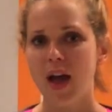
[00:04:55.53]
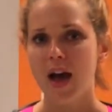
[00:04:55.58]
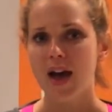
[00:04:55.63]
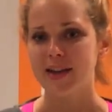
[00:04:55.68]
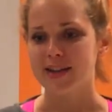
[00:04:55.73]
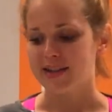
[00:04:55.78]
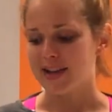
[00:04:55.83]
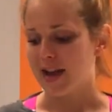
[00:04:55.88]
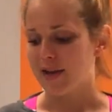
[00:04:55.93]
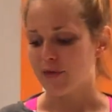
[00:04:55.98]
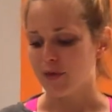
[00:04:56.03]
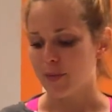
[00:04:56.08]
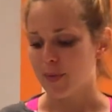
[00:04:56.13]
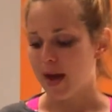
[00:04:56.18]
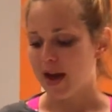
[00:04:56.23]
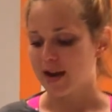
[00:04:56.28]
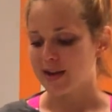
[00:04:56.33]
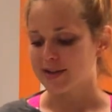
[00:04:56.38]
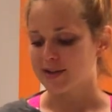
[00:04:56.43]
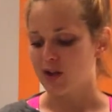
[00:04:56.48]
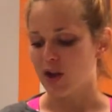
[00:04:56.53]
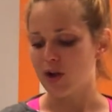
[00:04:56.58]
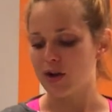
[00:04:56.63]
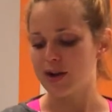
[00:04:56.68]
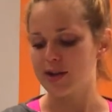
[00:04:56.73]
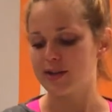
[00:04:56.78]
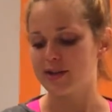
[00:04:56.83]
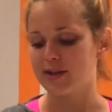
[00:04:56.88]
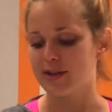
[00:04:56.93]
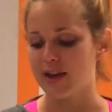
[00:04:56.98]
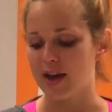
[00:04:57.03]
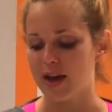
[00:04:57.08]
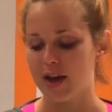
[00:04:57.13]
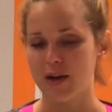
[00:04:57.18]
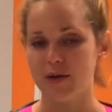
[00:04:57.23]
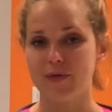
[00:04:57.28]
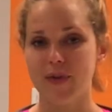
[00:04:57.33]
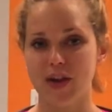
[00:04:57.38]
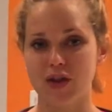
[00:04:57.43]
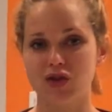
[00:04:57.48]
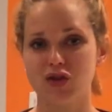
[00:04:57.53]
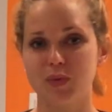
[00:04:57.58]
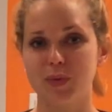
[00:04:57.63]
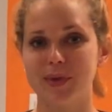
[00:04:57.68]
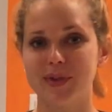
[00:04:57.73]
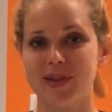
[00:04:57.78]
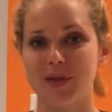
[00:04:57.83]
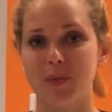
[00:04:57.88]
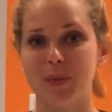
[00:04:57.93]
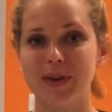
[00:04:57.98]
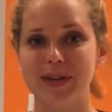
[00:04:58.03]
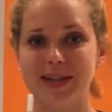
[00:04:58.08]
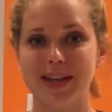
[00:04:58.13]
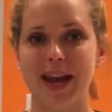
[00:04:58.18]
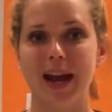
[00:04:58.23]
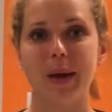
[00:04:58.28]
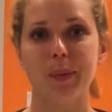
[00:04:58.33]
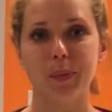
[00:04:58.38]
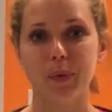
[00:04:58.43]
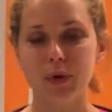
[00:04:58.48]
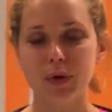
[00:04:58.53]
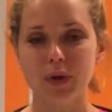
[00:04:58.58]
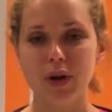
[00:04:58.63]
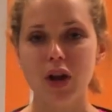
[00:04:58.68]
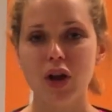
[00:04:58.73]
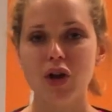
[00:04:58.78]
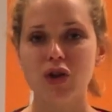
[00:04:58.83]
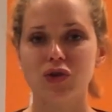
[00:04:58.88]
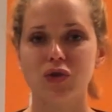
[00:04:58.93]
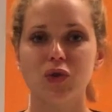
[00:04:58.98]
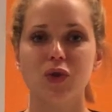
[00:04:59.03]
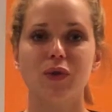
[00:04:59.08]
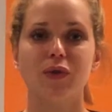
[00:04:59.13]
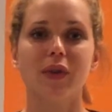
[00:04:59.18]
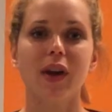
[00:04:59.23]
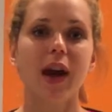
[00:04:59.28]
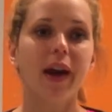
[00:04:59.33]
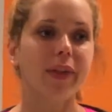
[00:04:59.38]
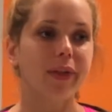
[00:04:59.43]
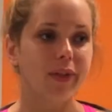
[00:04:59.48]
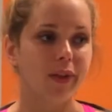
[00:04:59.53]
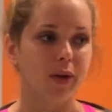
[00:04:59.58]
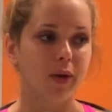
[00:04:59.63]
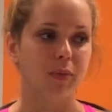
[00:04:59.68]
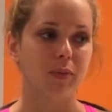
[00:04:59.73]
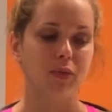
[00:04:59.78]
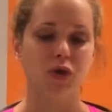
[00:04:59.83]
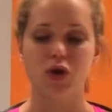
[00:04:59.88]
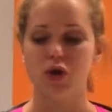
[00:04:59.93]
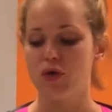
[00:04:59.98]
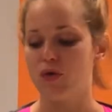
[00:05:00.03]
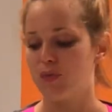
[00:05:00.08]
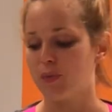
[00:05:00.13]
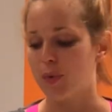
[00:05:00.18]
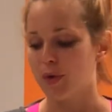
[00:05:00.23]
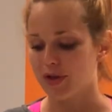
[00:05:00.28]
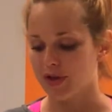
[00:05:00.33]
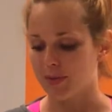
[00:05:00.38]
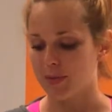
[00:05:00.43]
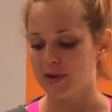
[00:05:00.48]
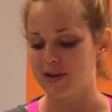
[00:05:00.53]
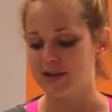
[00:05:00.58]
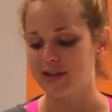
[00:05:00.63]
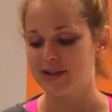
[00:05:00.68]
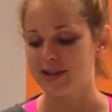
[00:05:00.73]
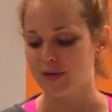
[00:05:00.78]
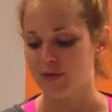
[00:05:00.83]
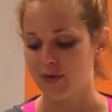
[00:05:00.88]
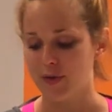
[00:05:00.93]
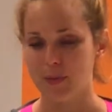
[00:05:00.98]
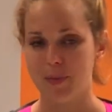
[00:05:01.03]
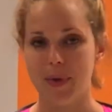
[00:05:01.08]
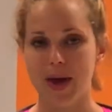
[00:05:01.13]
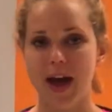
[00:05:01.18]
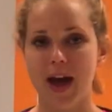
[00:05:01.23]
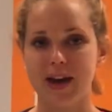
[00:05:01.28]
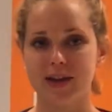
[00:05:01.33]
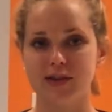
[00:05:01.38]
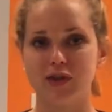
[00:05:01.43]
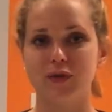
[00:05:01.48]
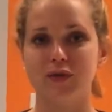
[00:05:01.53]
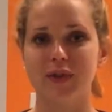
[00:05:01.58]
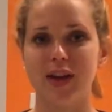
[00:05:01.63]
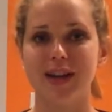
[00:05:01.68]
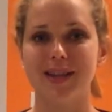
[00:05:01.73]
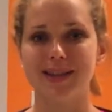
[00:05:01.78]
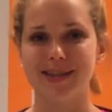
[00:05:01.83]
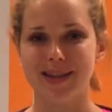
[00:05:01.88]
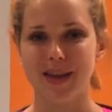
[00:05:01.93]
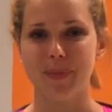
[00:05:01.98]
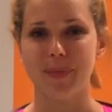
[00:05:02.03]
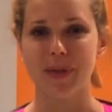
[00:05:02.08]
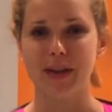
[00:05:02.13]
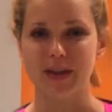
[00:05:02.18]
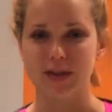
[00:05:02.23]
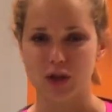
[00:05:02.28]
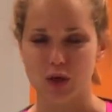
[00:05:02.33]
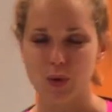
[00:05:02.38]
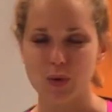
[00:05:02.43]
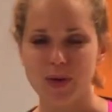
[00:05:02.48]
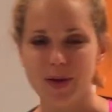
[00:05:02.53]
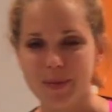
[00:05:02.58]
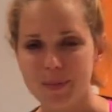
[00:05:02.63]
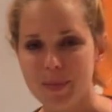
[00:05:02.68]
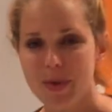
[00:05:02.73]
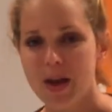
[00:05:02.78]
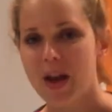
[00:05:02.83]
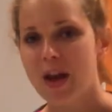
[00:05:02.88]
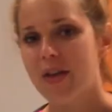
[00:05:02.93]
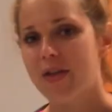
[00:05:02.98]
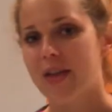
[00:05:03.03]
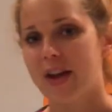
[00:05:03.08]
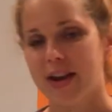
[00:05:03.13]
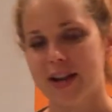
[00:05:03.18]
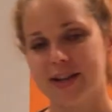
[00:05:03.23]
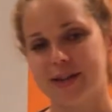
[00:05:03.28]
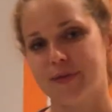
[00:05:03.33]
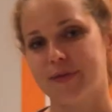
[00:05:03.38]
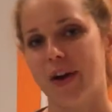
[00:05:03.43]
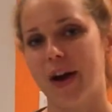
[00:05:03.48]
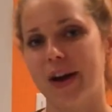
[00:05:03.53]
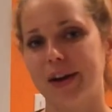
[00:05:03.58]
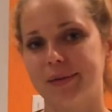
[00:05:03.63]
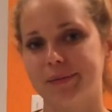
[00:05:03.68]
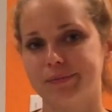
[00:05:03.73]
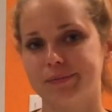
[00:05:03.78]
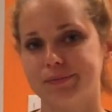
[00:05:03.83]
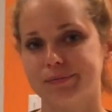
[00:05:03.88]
Aside from that, as long as the vegetables have been tampered, so you've cut them, you've put them into different bags, you've done something to them, then it's fine.